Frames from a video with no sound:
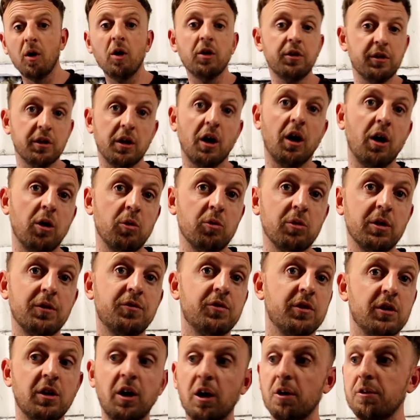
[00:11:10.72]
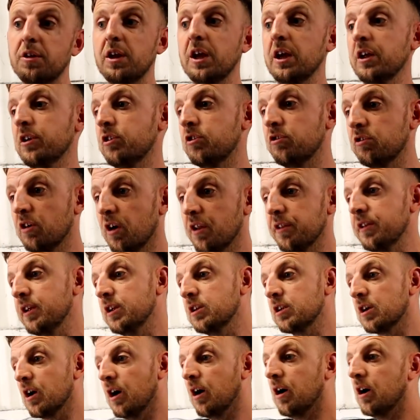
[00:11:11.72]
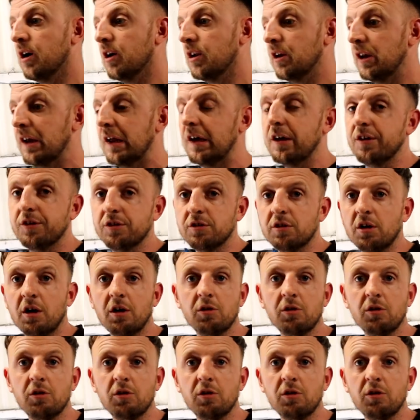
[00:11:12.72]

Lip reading: might know. If you know the history on this car, let us